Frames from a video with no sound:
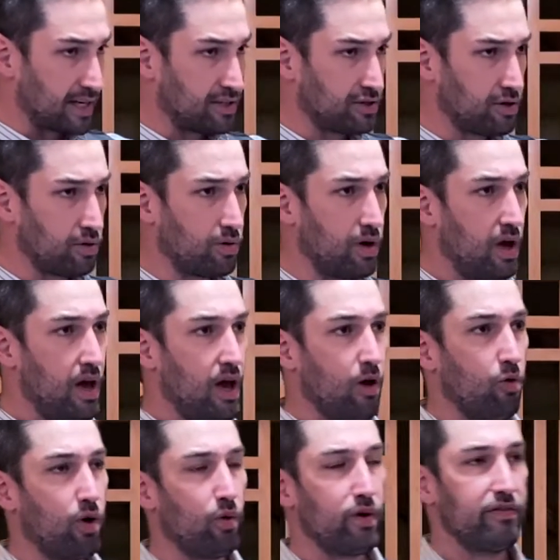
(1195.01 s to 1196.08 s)
So
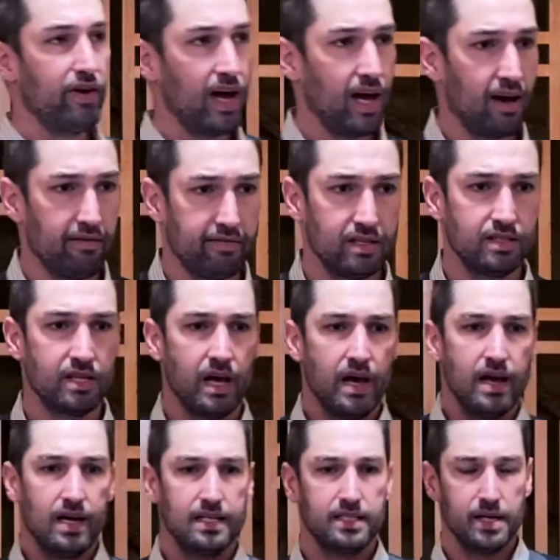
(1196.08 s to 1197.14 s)
what we have is
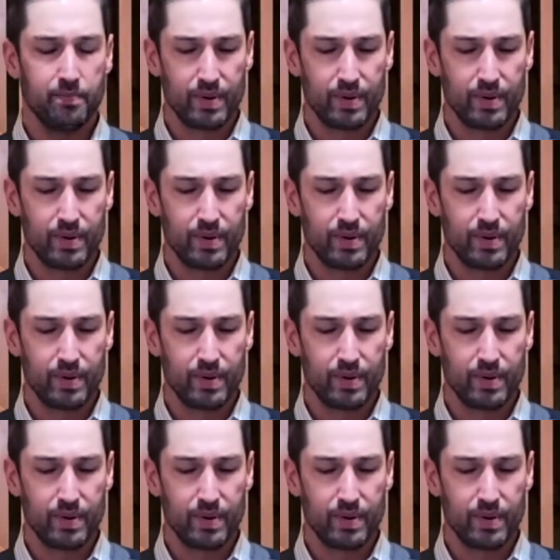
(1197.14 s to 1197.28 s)
he